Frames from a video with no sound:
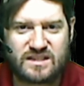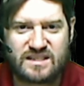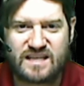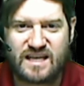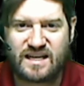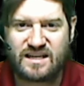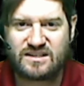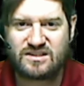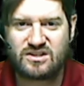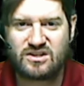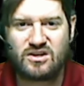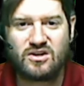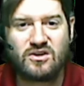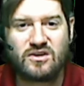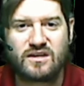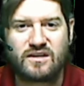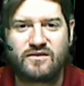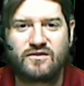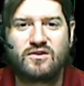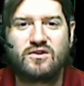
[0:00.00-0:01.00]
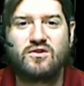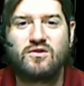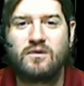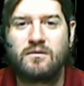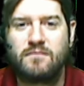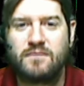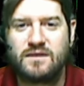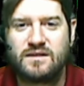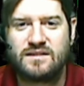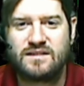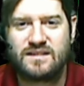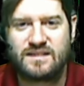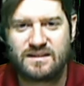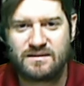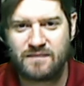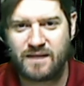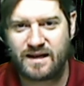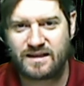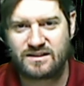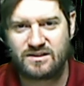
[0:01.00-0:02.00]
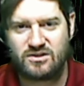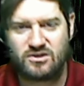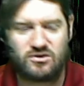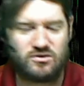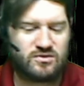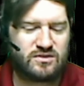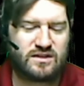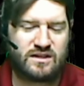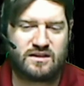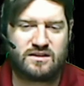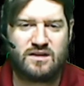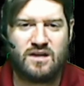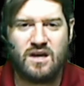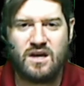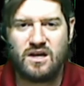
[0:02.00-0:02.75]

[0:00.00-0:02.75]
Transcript: data security if you're doing business in Massachusetts.